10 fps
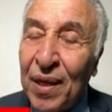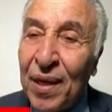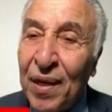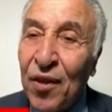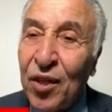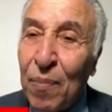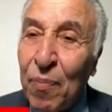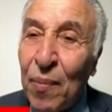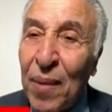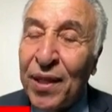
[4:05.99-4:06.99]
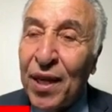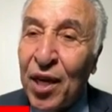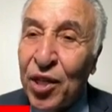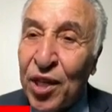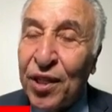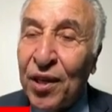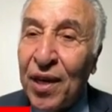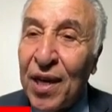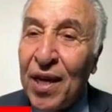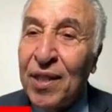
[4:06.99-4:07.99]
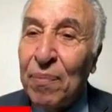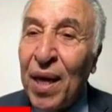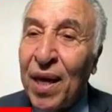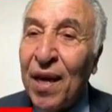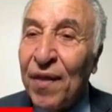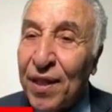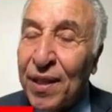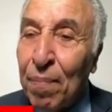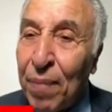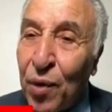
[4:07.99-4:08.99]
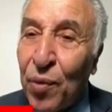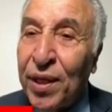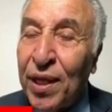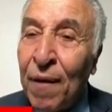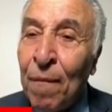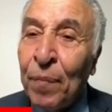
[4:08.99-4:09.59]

in the diplomatic register. He's making this ambiguity.